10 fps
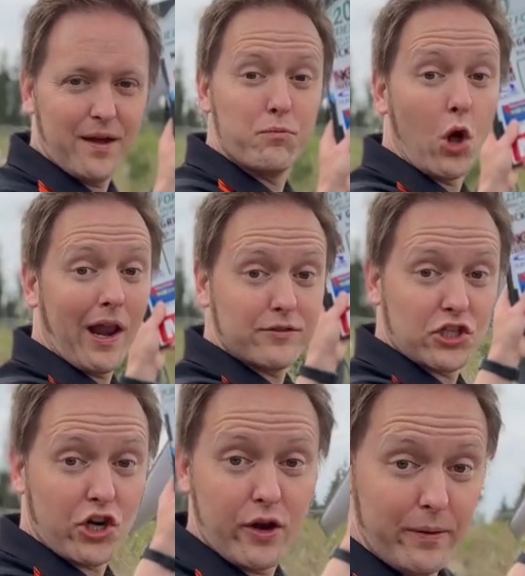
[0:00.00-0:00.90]
I'm not allowed to
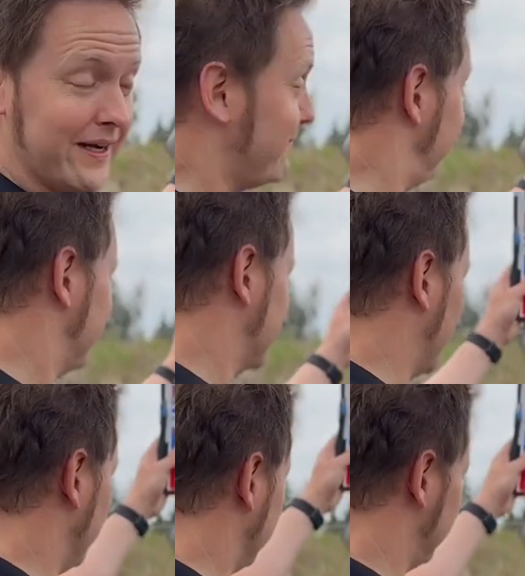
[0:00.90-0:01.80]
show you it,
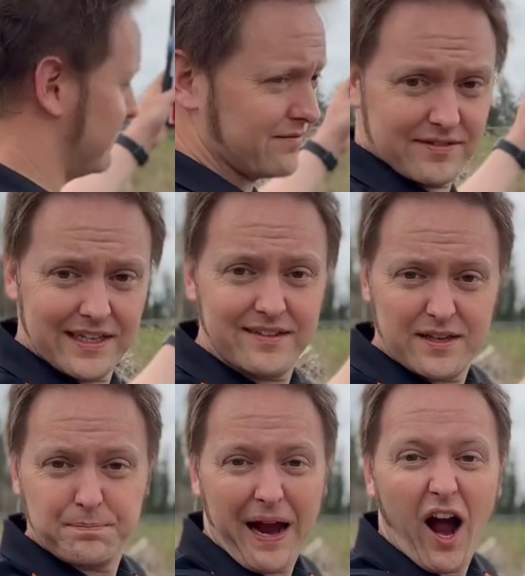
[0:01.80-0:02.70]
so it's
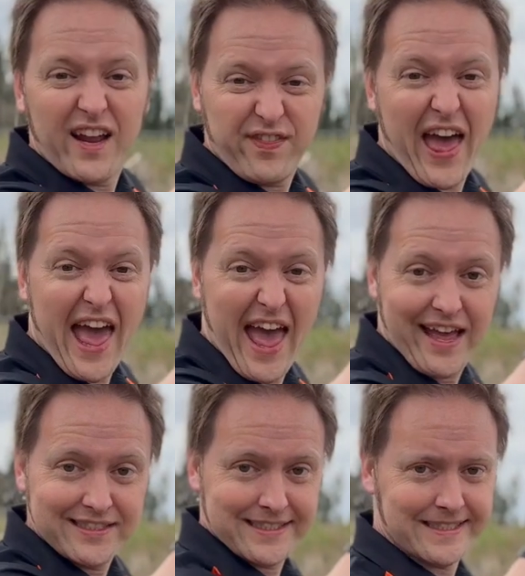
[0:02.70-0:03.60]
behind there.
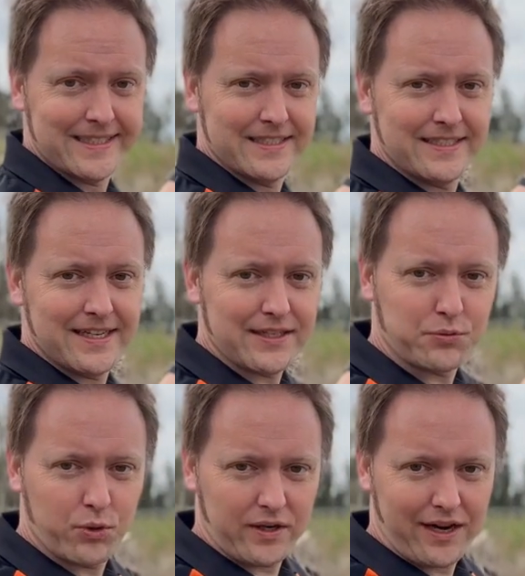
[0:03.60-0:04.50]
That's
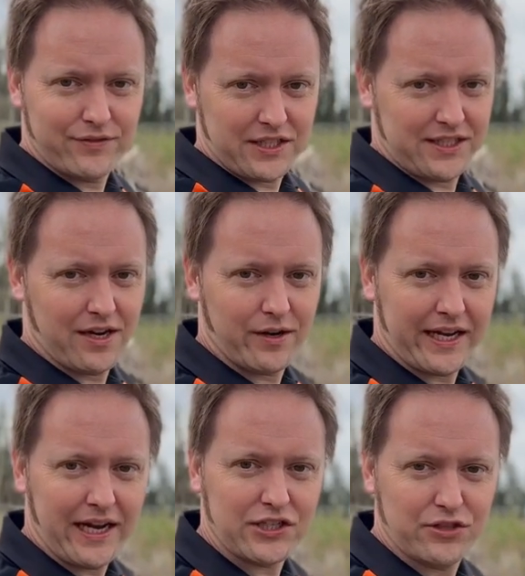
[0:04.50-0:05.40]
what gives us our
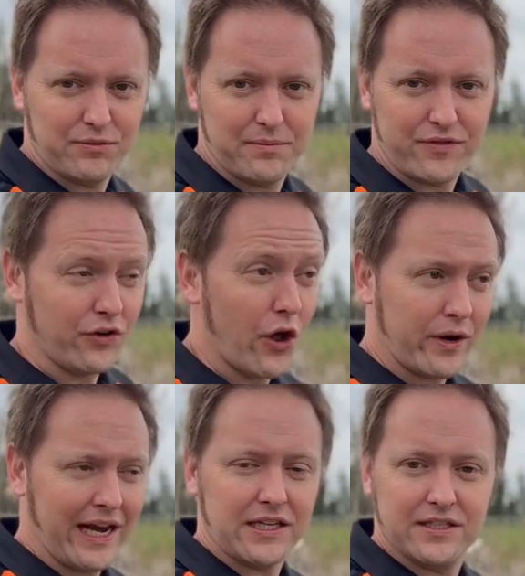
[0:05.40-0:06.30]
connection when we've got no
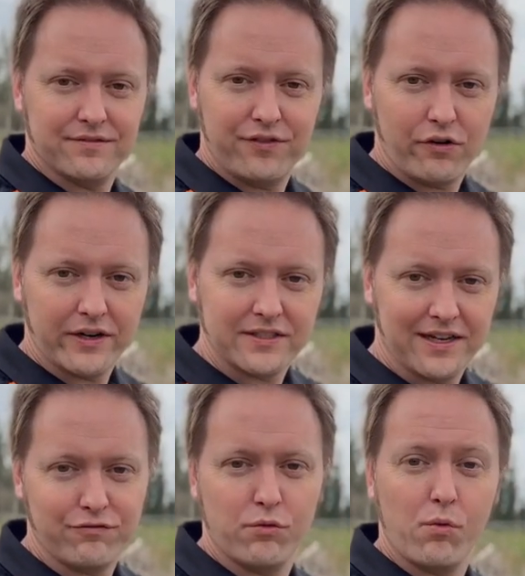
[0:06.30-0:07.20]
connection in forests and
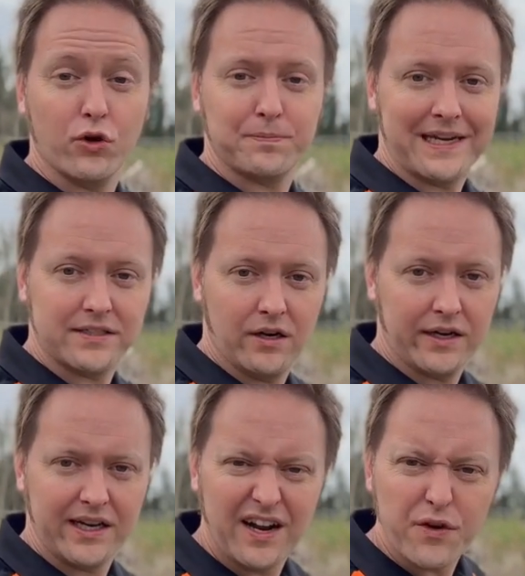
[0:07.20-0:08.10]
everyone walks past going,
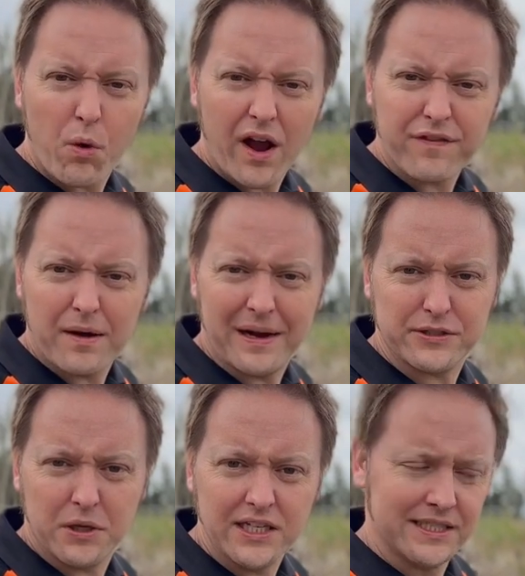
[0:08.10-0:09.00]
can I have your Wi-Fi
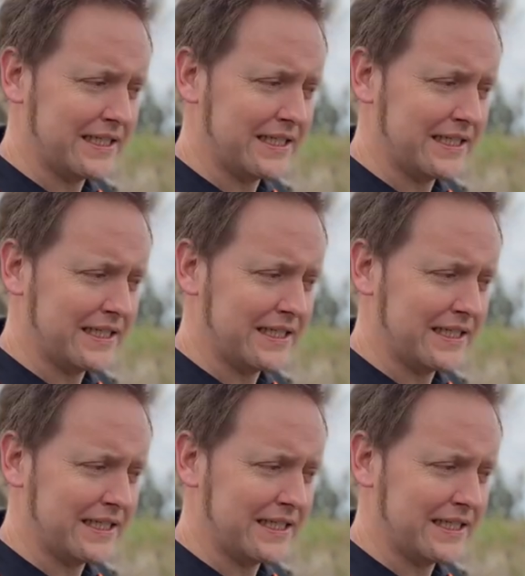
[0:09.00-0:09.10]
password?